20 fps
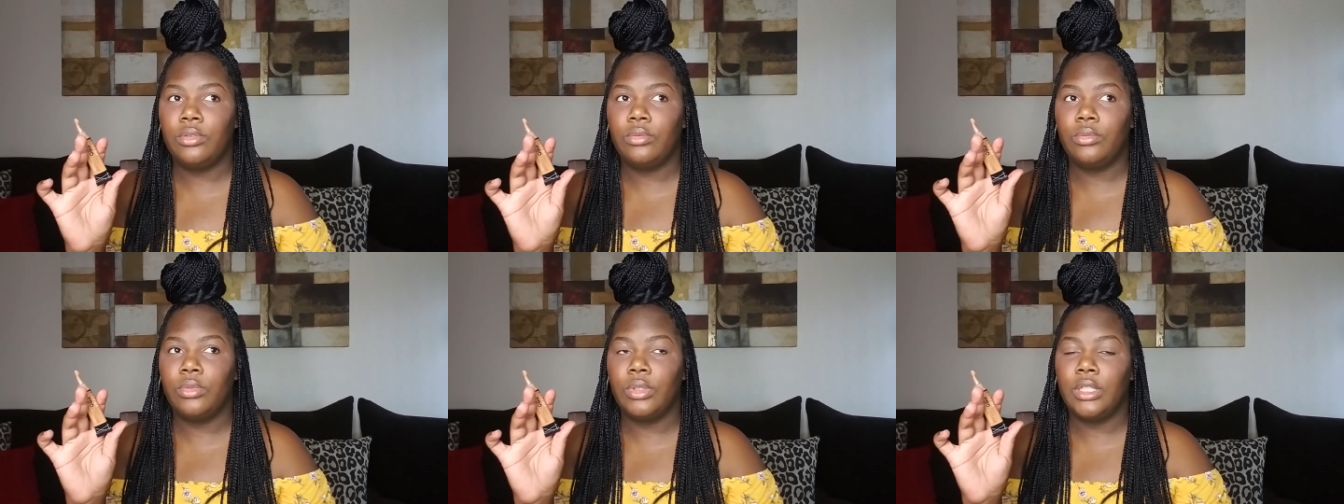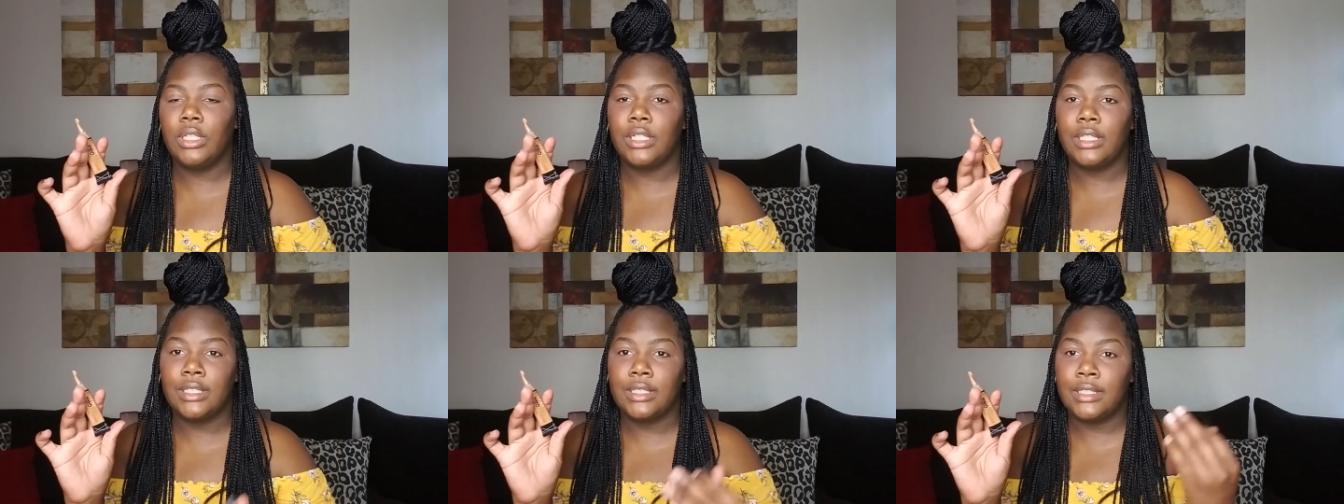
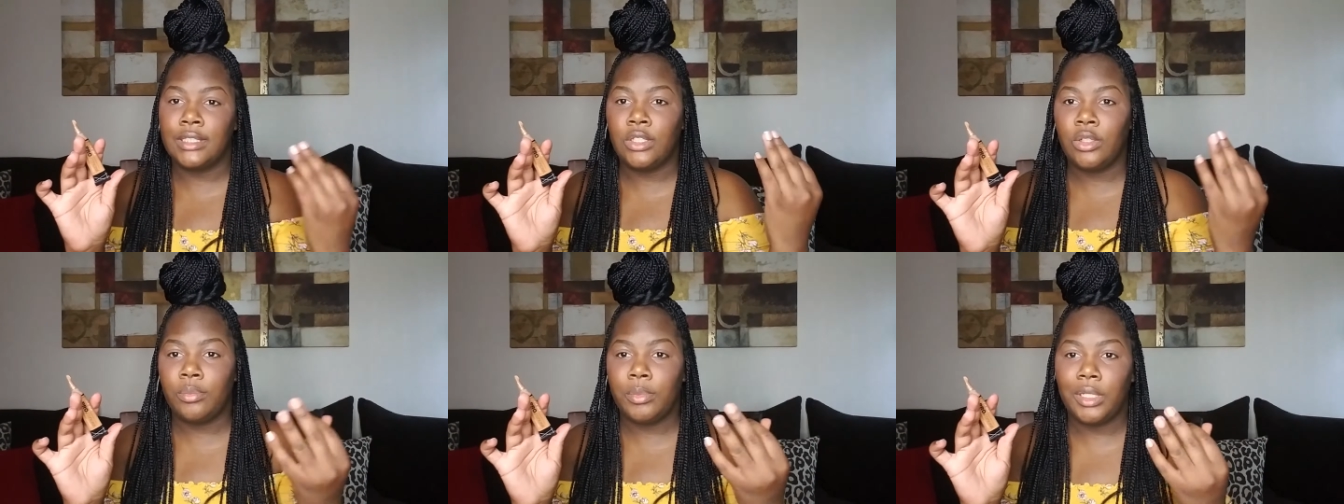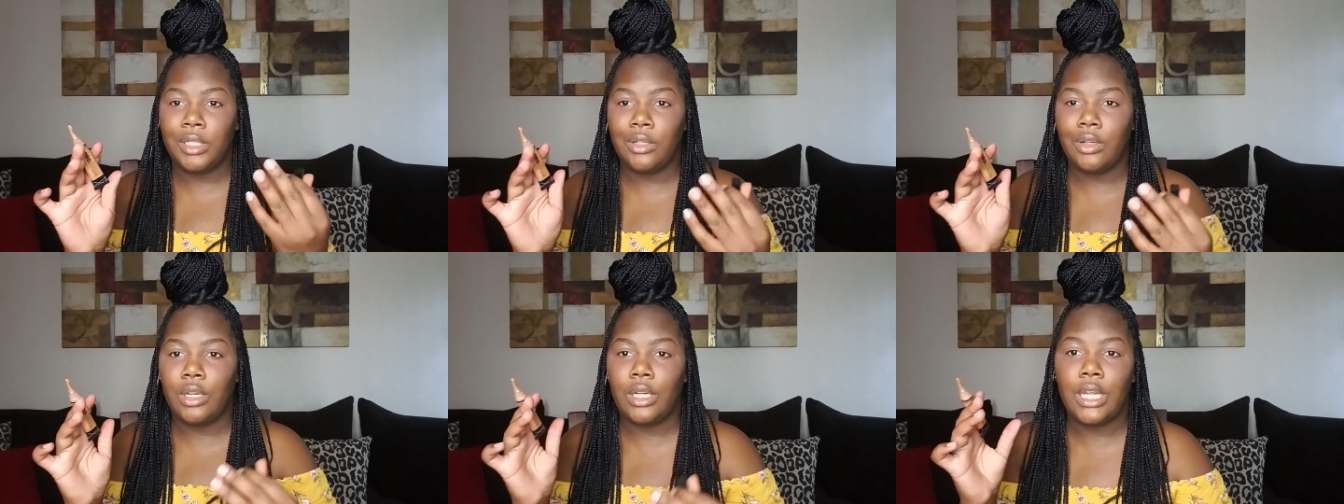really conceal
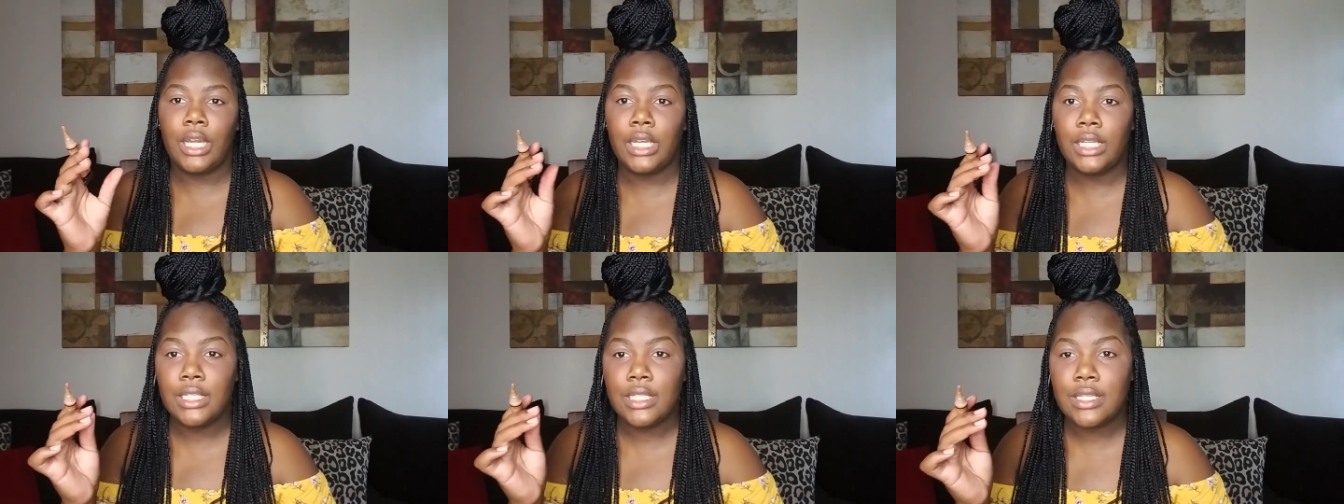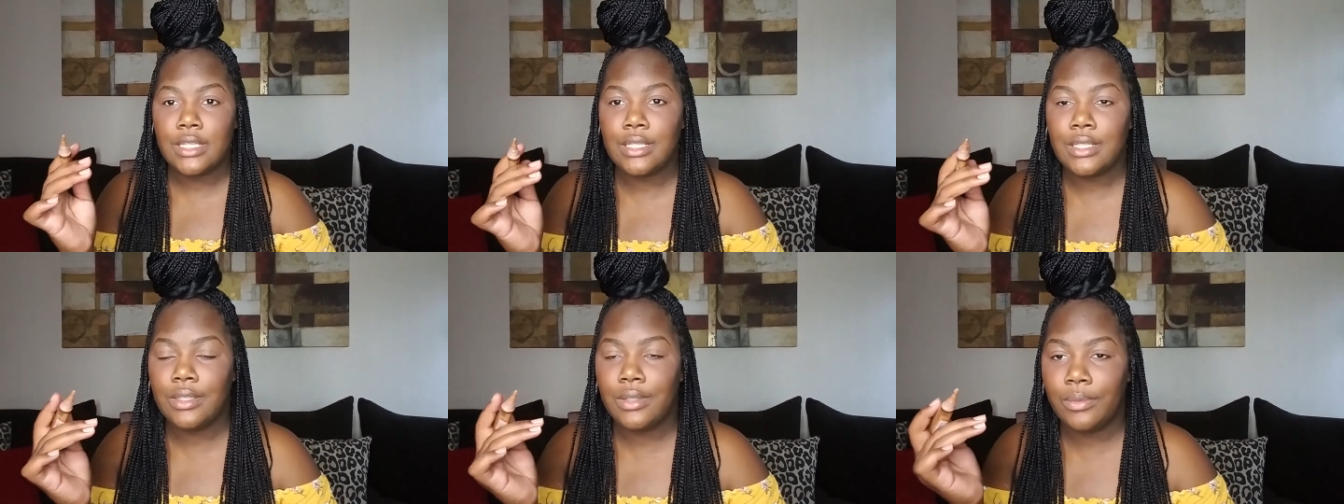my dark
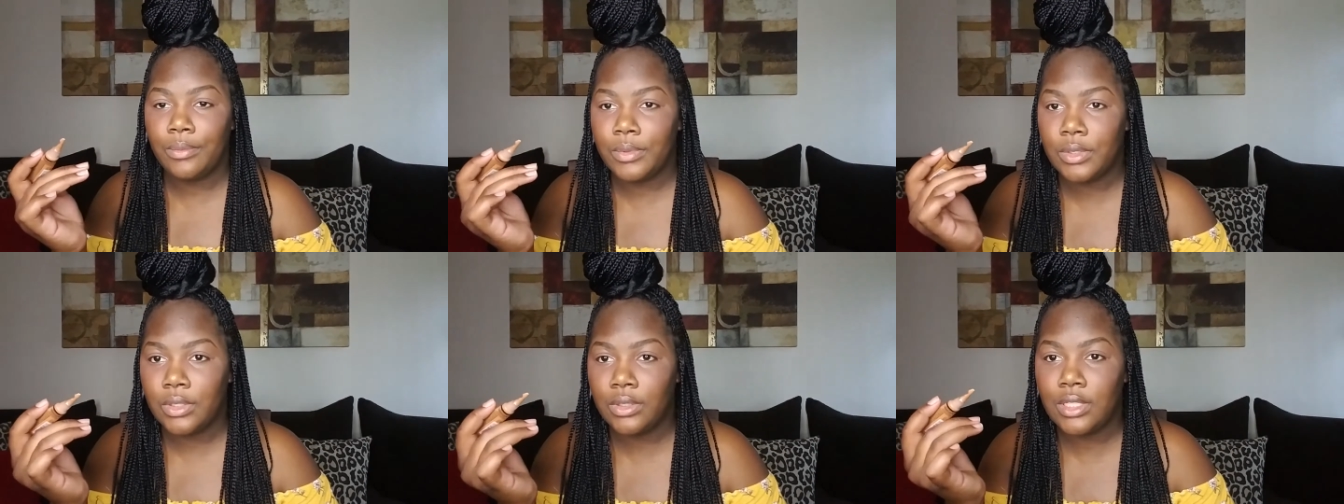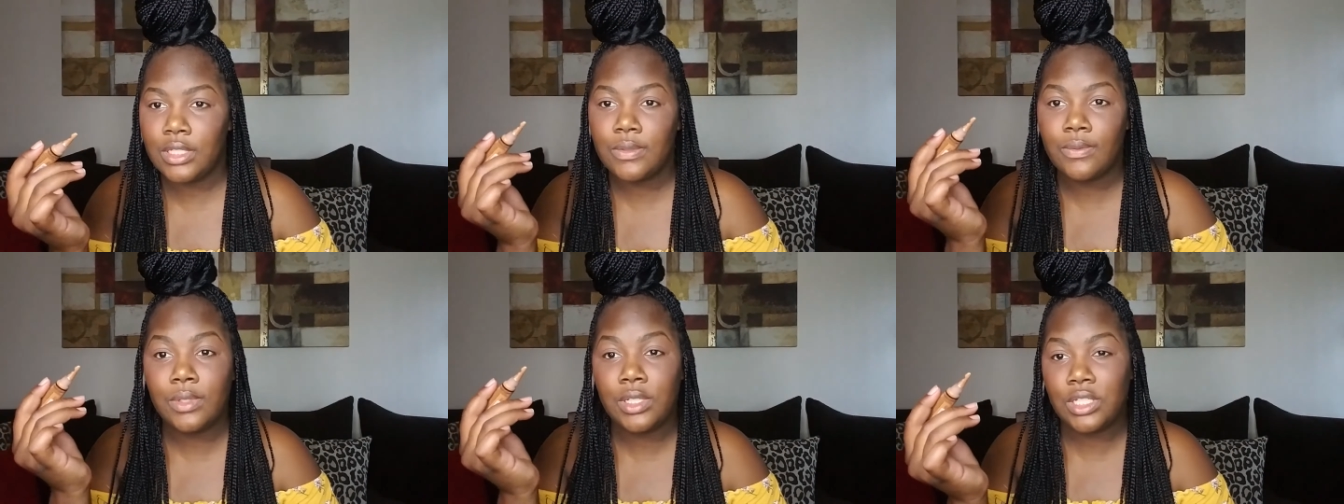eyes. So
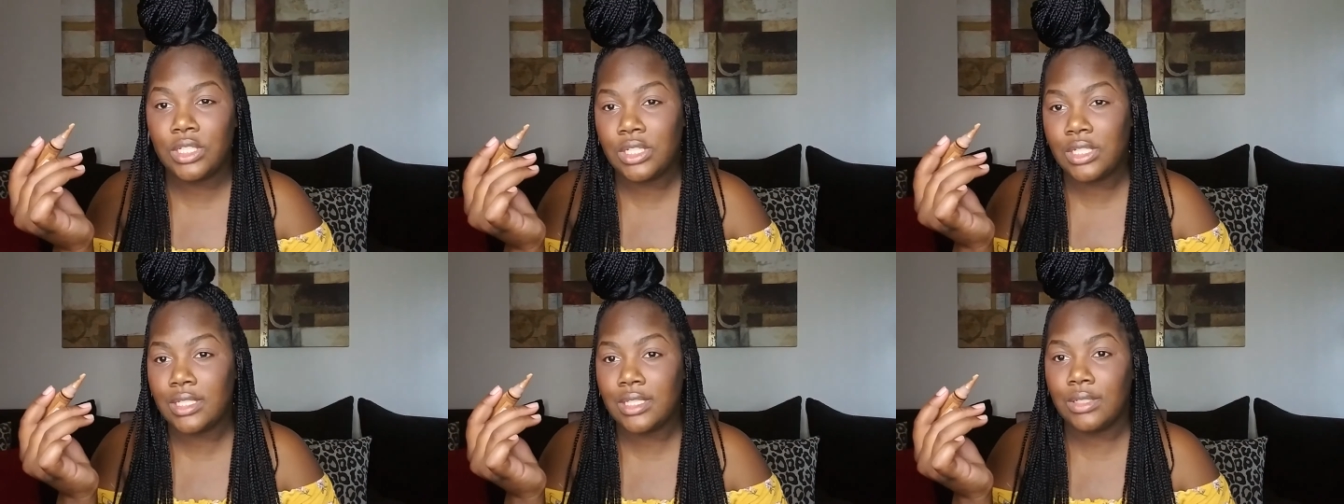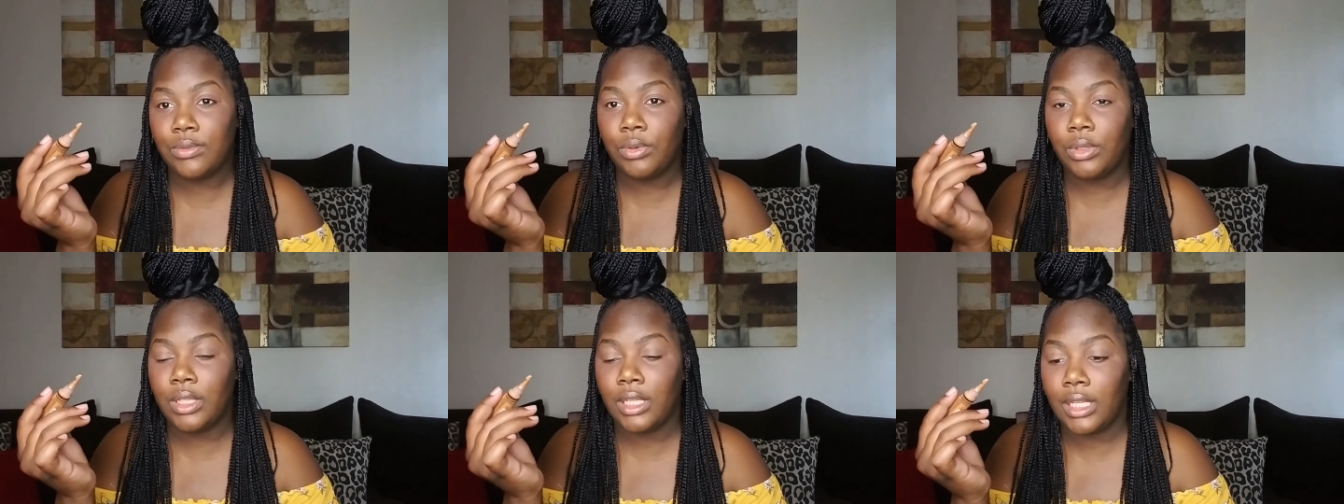this one is just
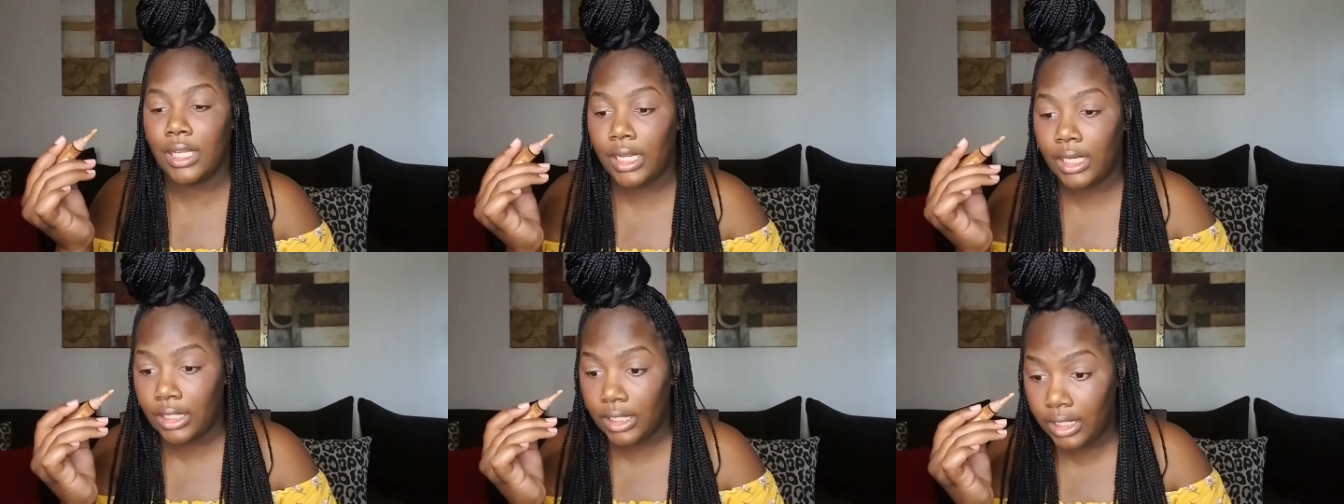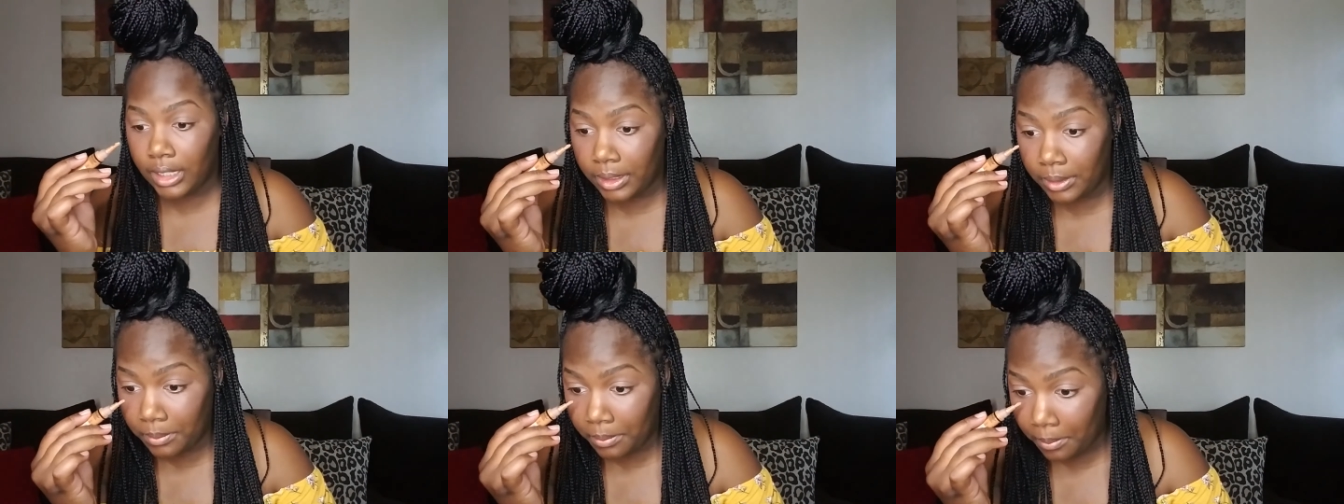to really
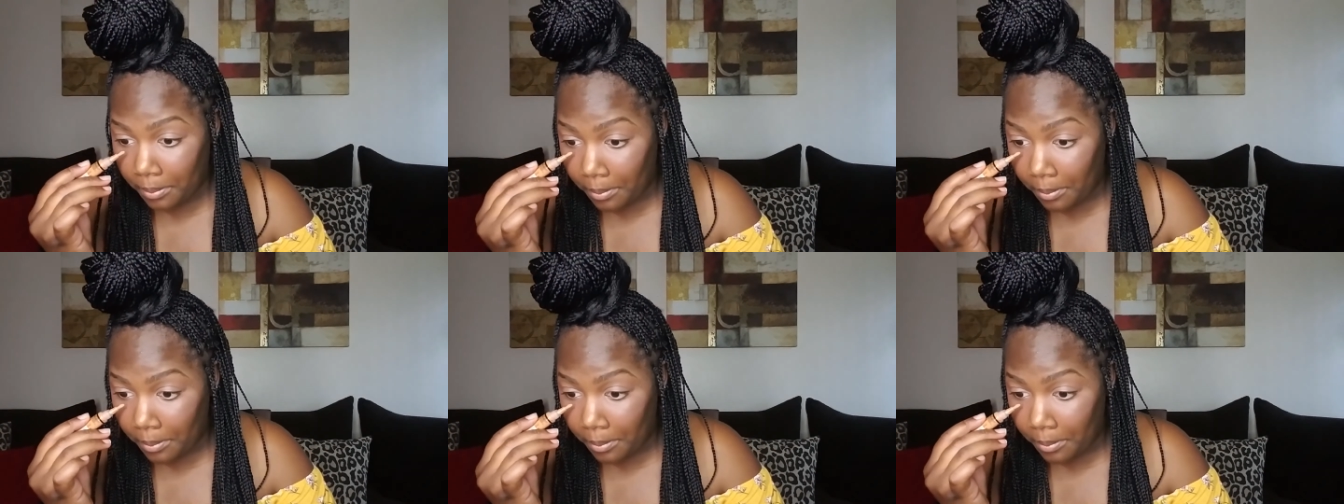highlight.